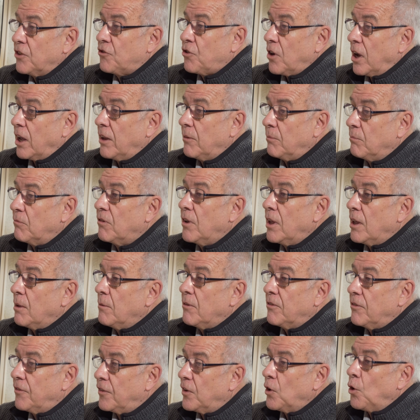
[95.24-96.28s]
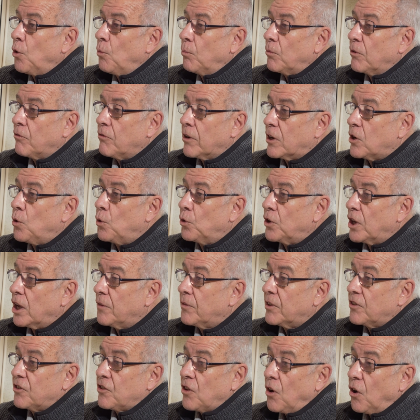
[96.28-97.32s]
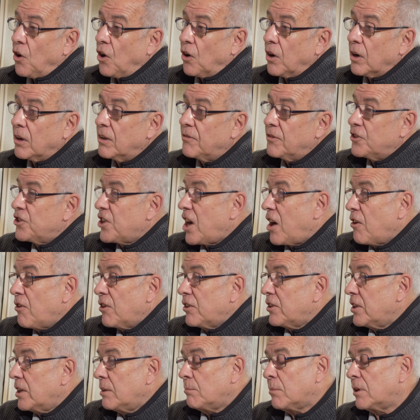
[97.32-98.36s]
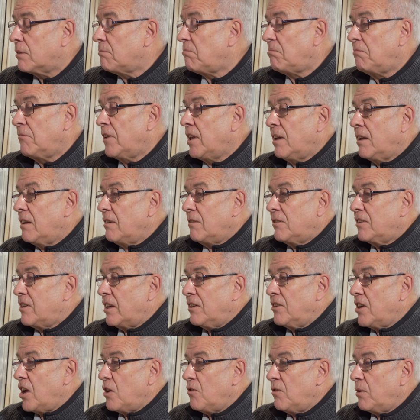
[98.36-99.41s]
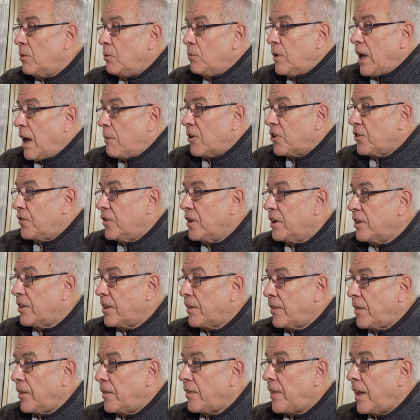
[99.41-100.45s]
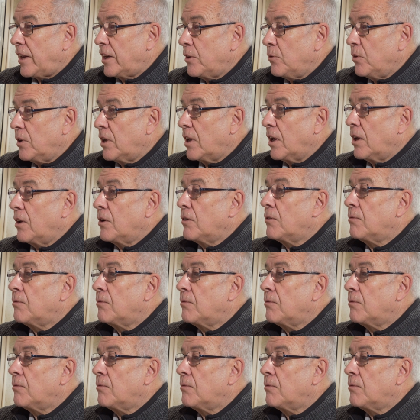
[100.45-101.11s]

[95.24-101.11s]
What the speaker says: to try and film the recording of a song for charity, but didn't know how much further than that it would go.